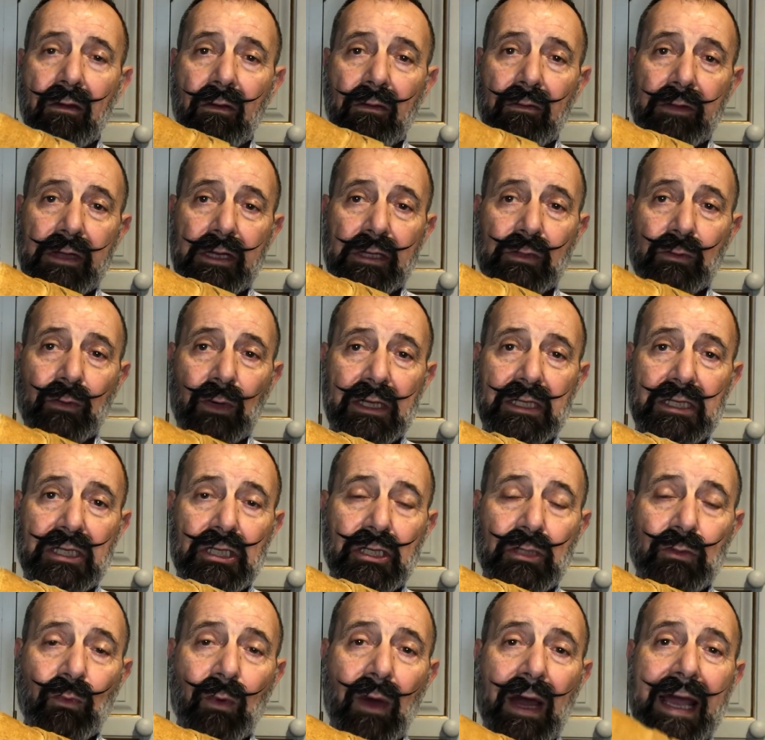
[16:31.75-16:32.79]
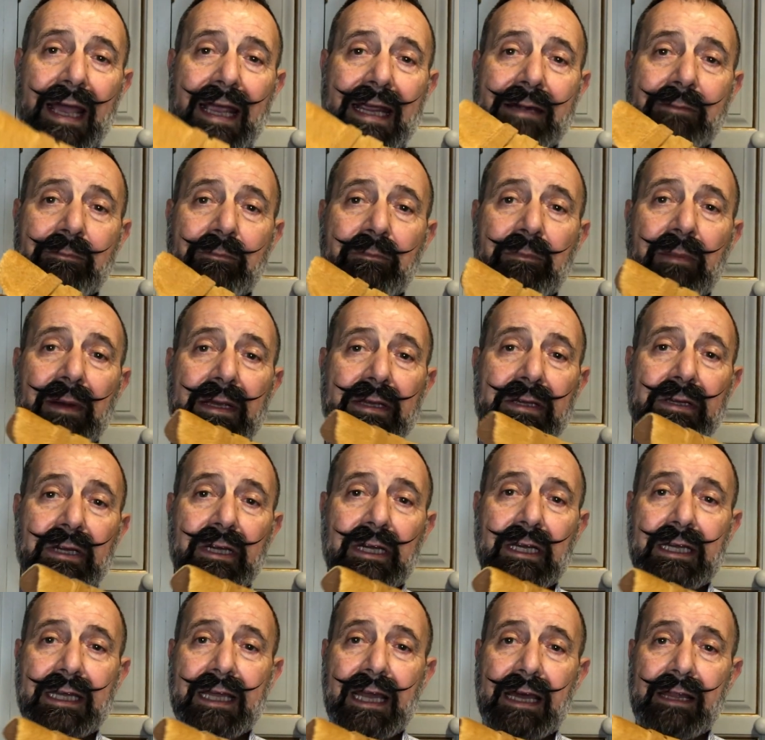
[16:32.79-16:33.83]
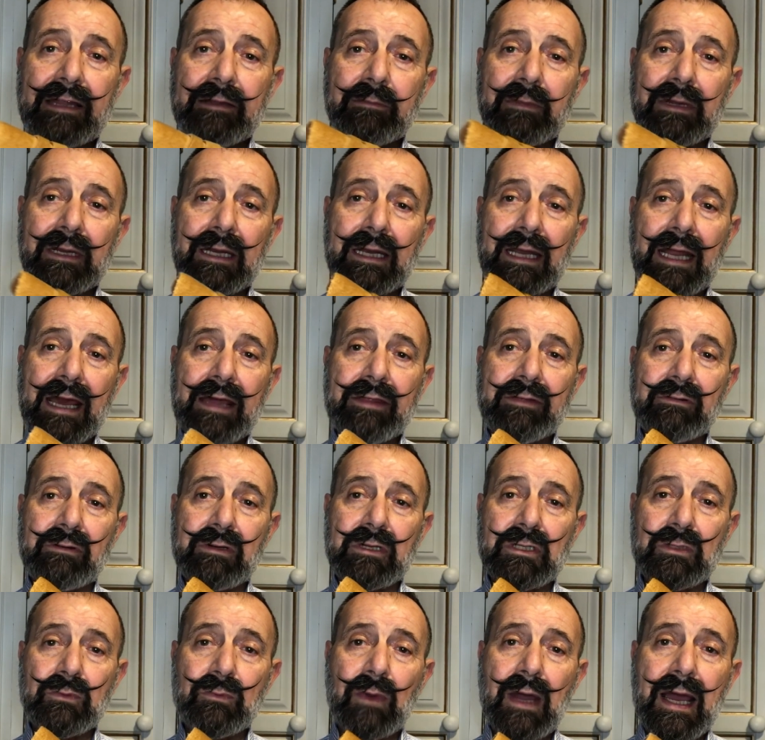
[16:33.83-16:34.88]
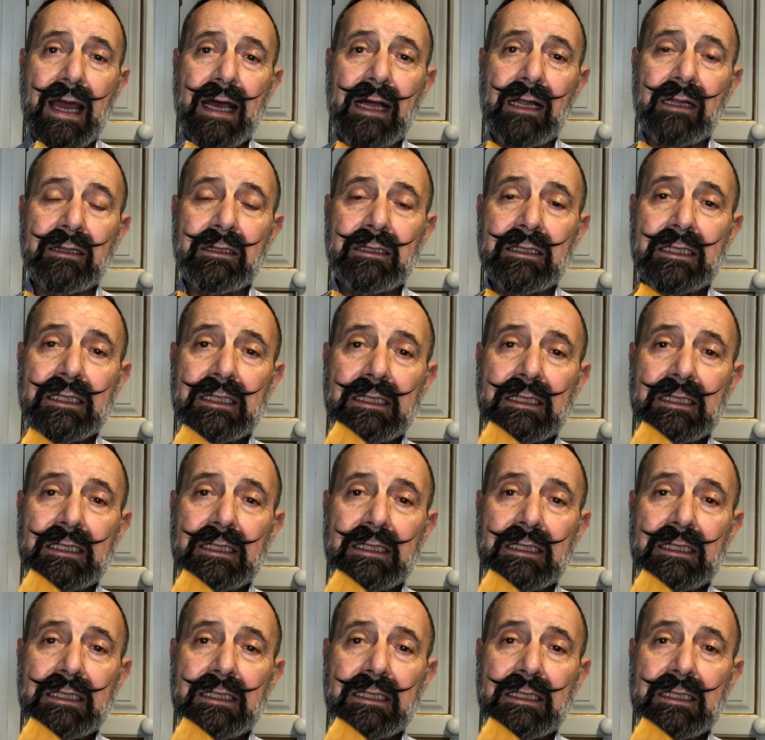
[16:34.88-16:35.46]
this one's suede, but you can get them in leather as well.